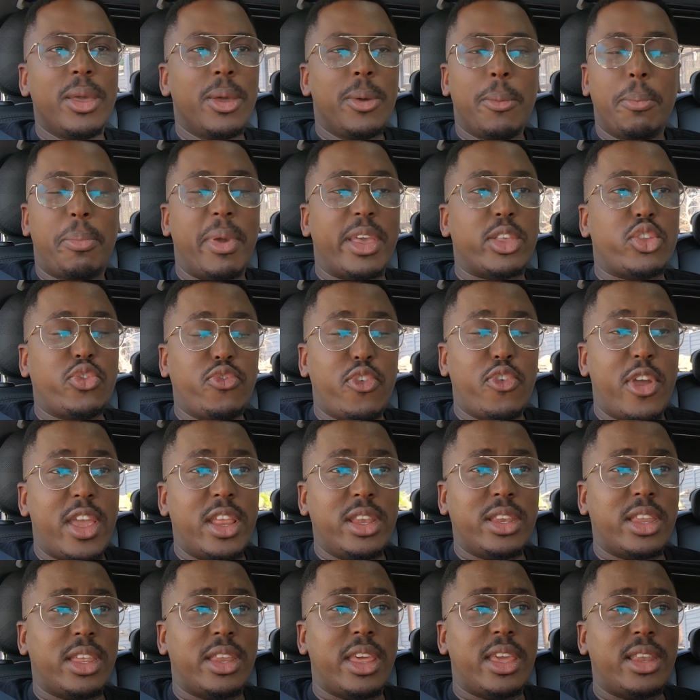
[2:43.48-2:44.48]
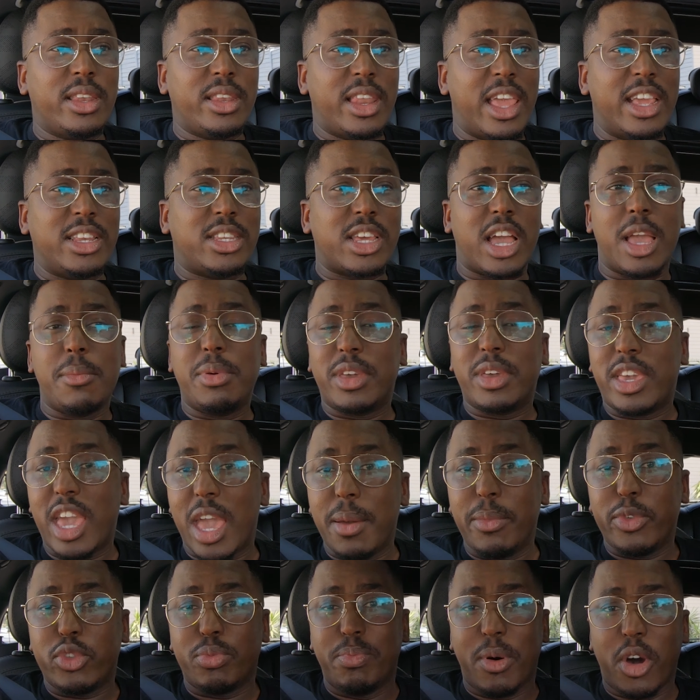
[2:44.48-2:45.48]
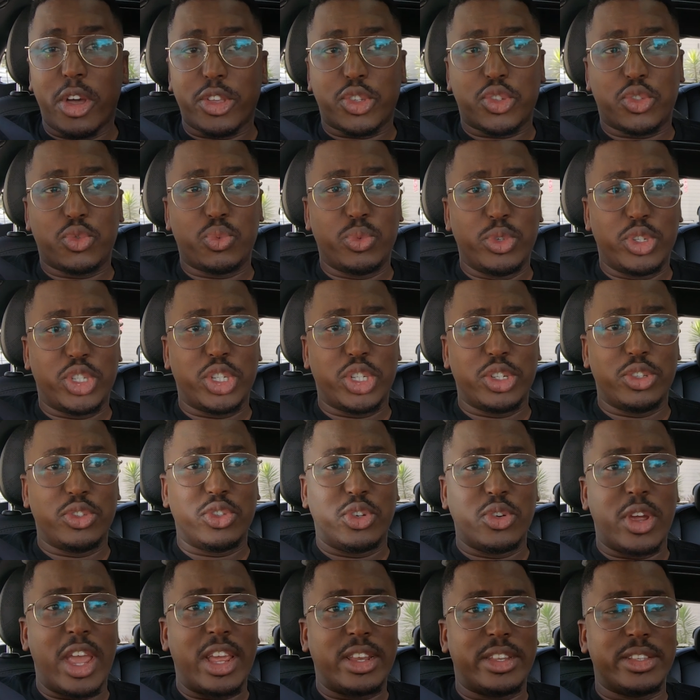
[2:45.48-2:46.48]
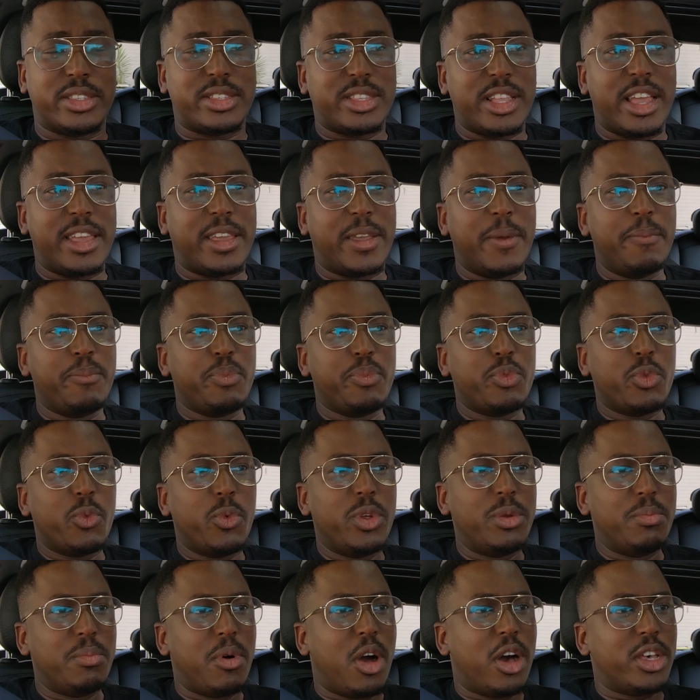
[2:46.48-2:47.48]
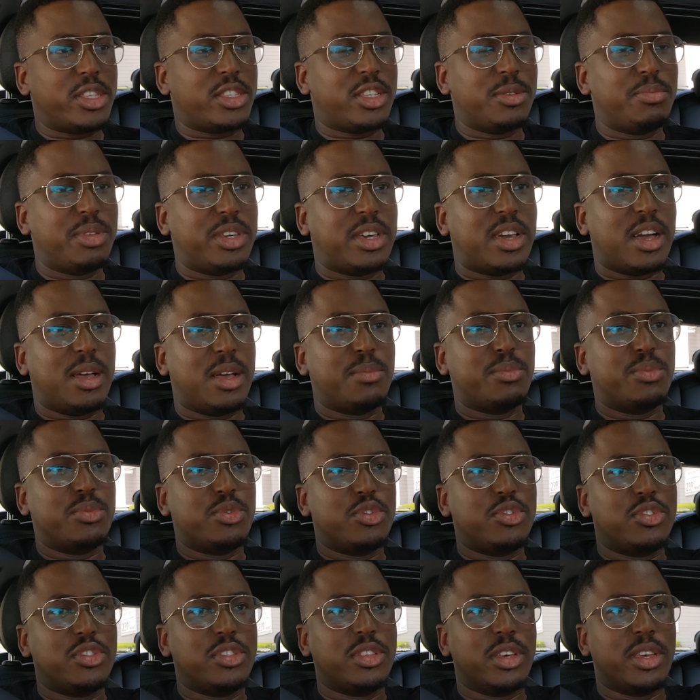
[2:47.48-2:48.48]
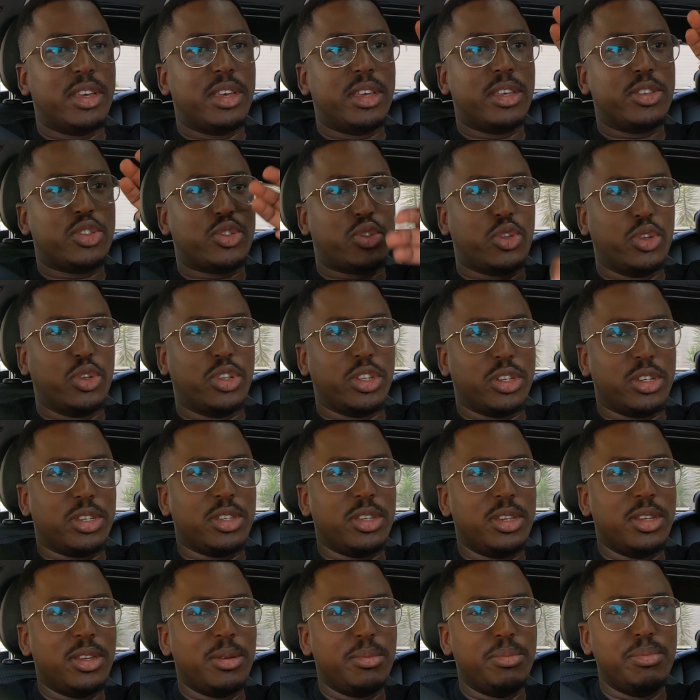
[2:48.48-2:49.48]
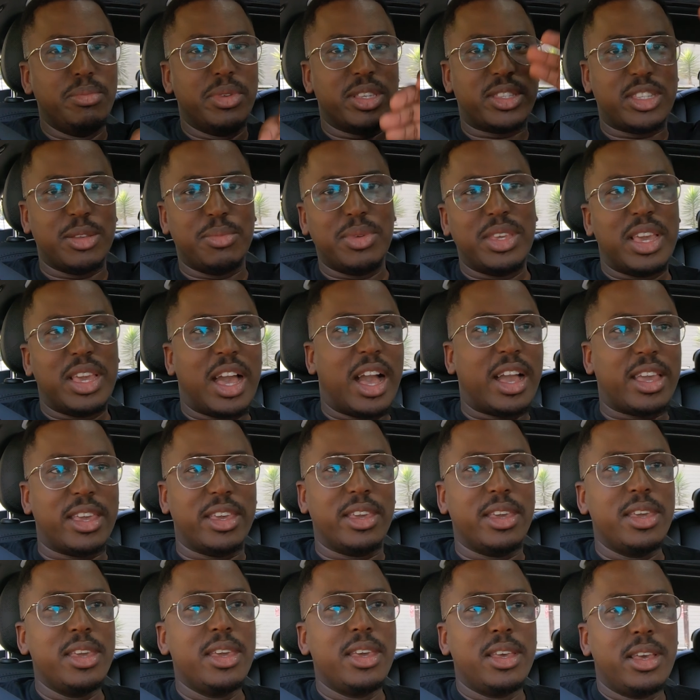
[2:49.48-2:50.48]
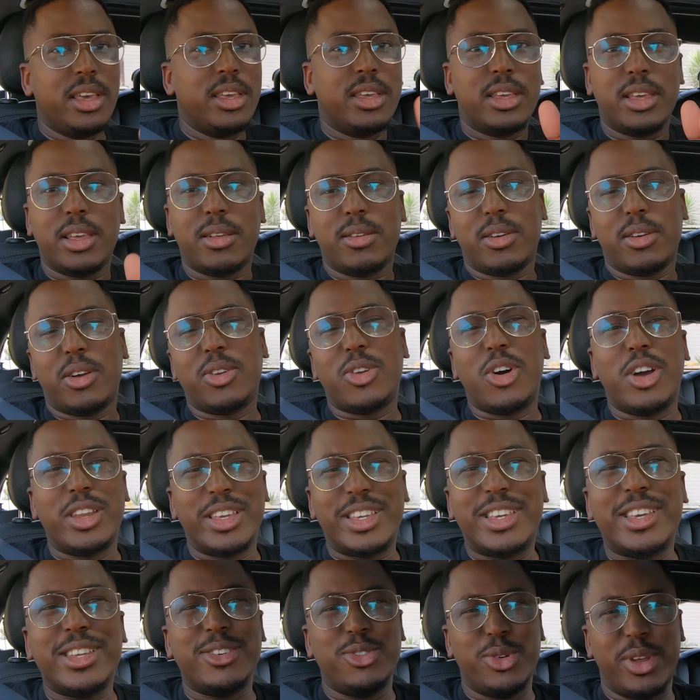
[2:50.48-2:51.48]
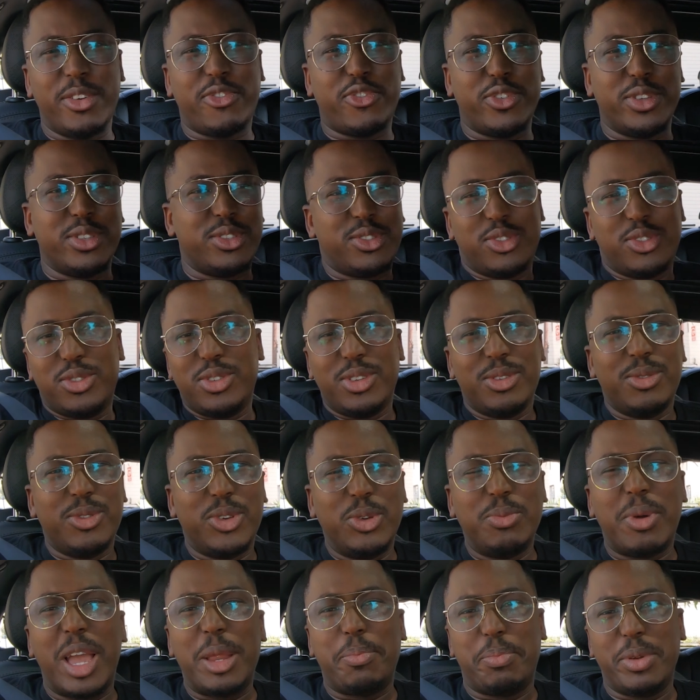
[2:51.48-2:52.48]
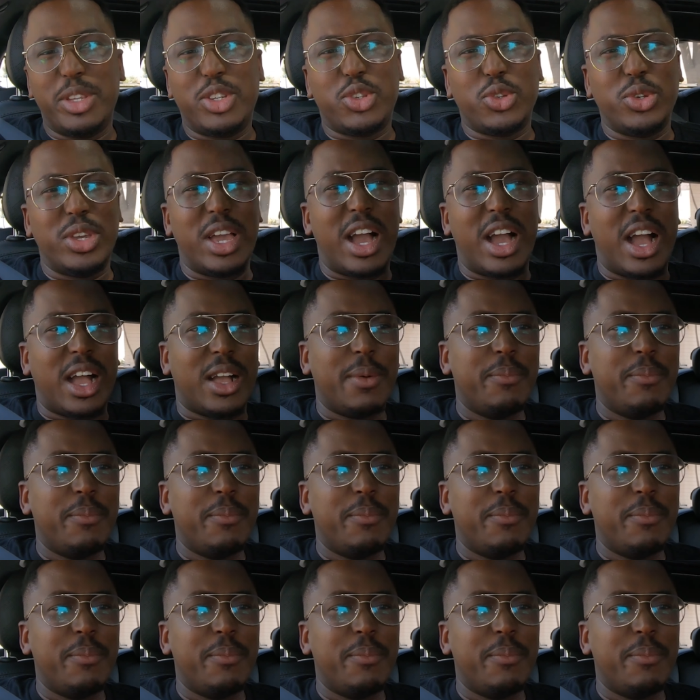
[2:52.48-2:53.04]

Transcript: best friend, and then later I became his boss, which is great. It's like when master becomes the student. Mr. Miyagi, Karate Kid reference. You might be too young.